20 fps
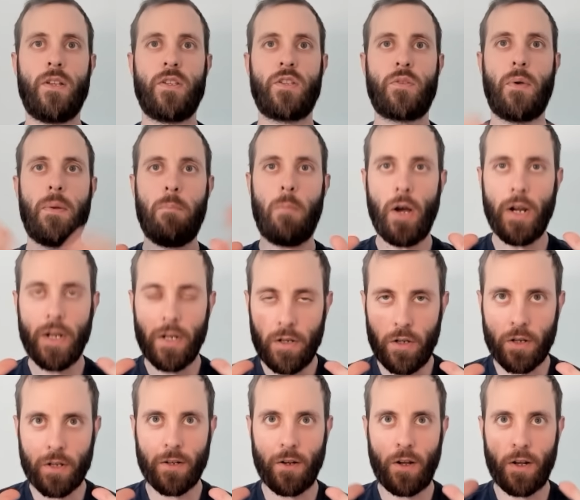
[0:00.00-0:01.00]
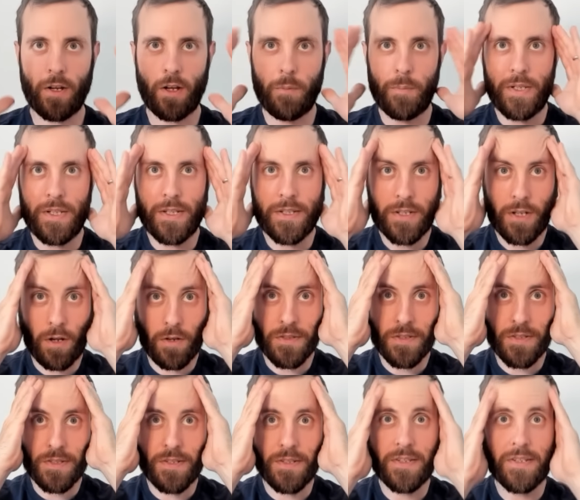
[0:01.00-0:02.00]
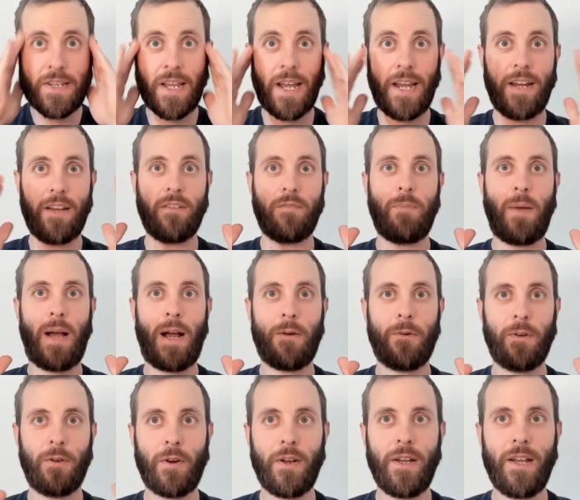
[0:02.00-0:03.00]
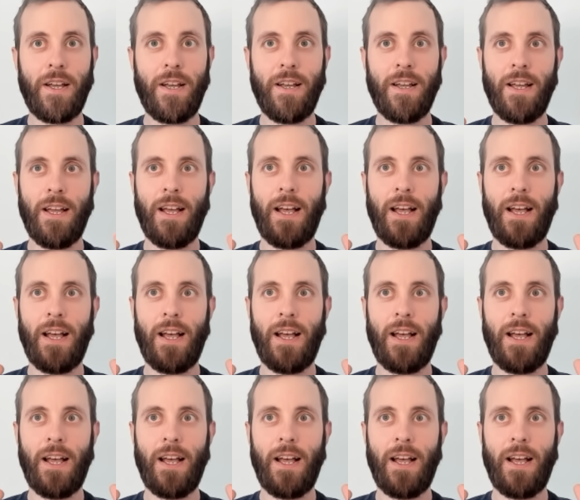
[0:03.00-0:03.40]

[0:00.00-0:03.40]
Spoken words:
So it might look like I'm in this constant state of paranoia